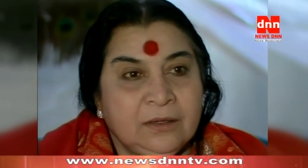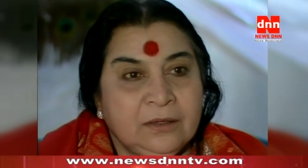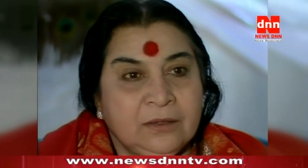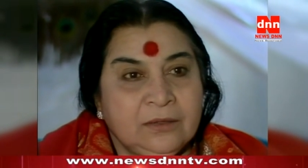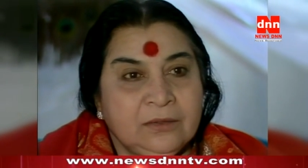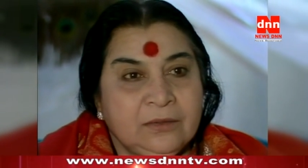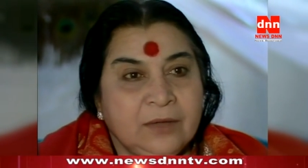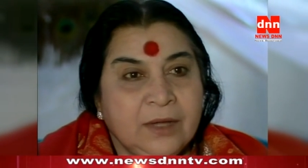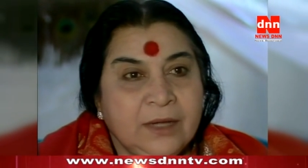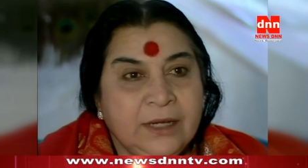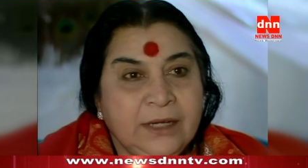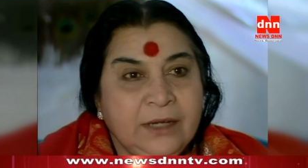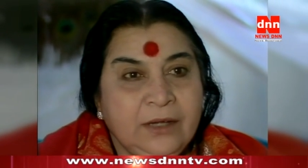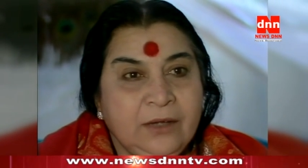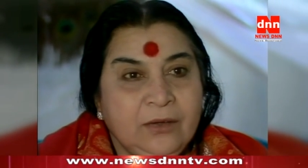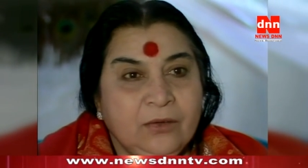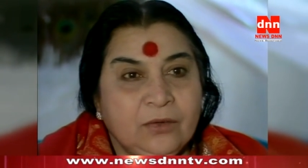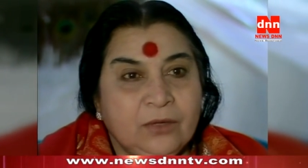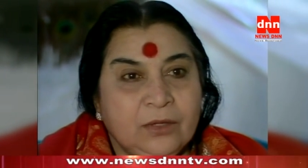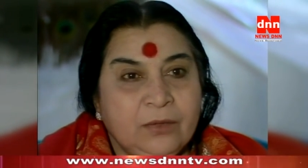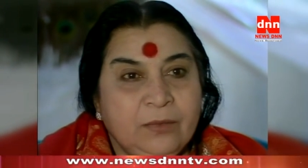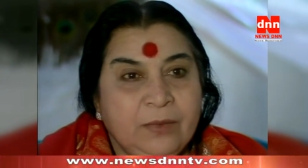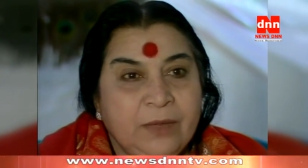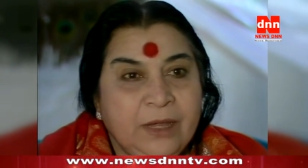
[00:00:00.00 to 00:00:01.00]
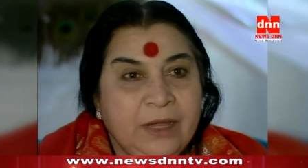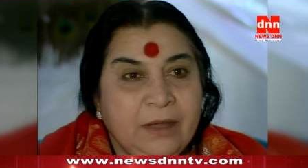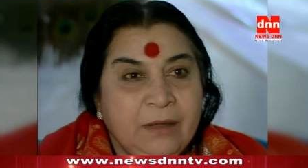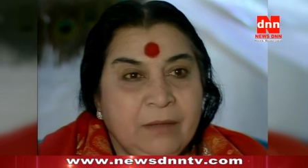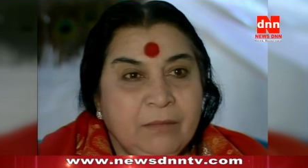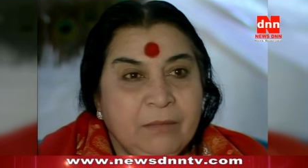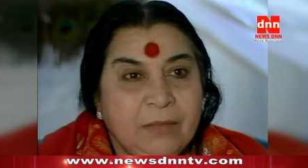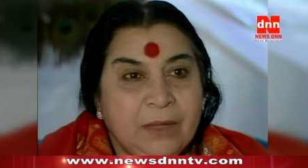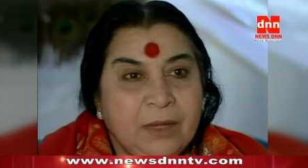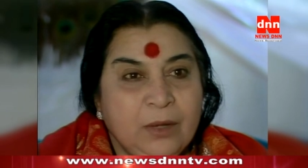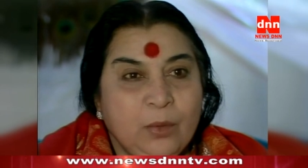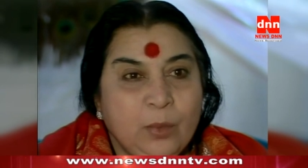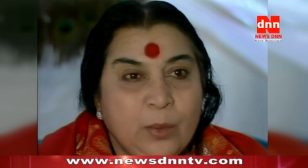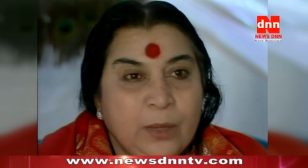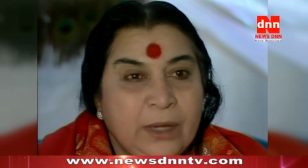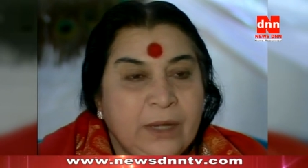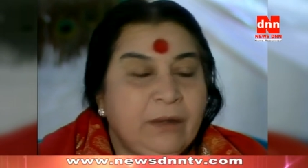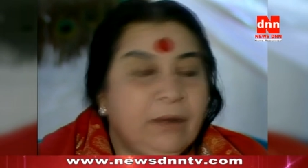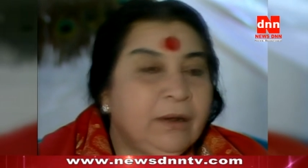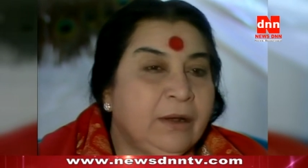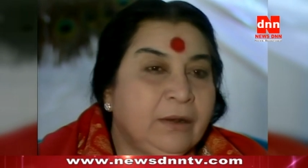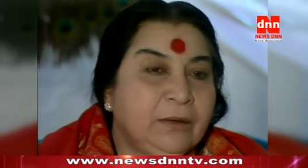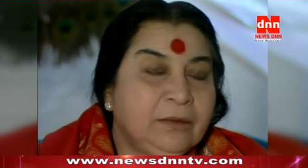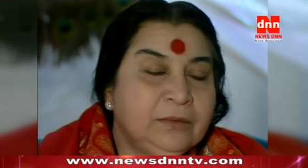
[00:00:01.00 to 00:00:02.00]
So I didn't go the way men
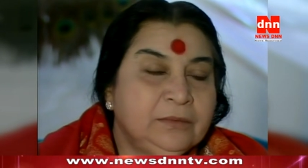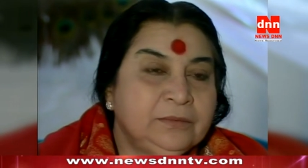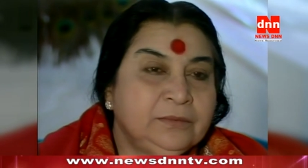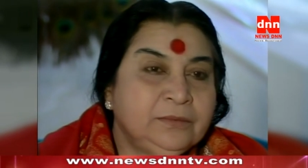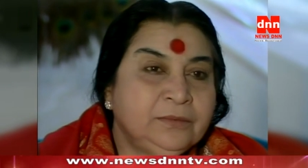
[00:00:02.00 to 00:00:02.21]
went round.